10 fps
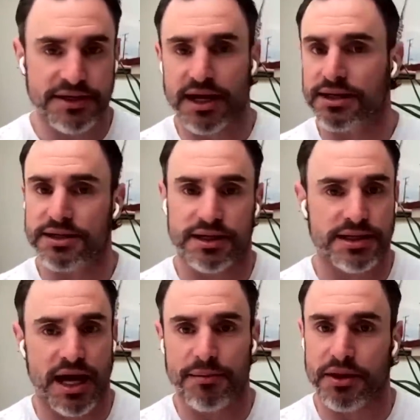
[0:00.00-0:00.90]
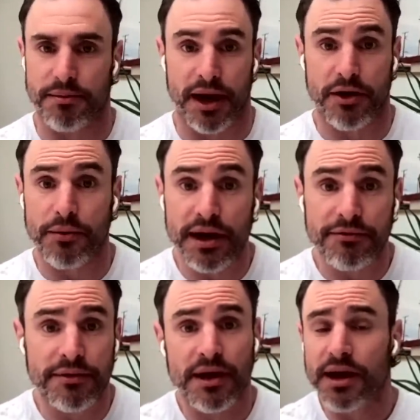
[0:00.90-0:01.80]
seconds at a time in the
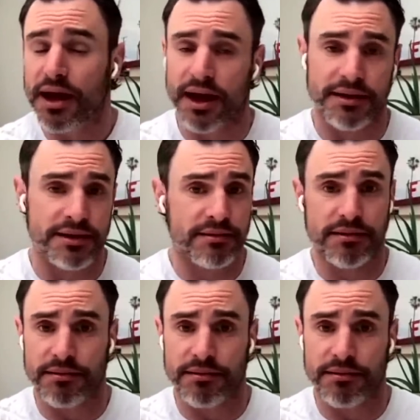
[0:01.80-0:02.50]
microwave, and